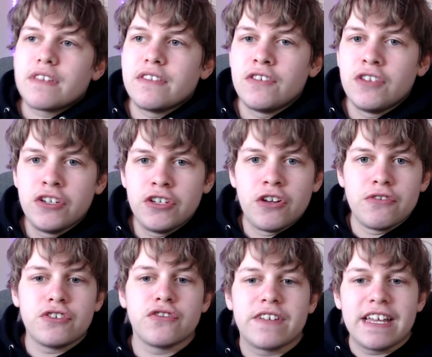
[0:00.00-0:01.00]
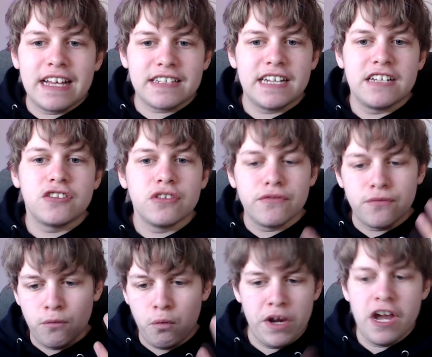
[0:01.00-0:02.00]
you know, you sort of get that sense of
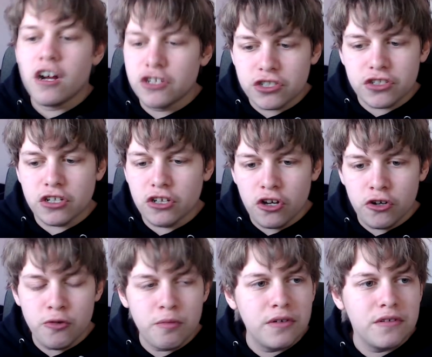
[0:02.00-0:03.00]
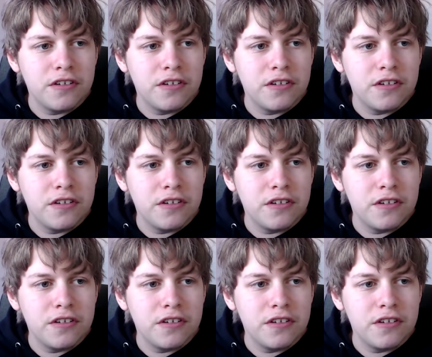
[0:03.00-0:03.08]
we are just a globe.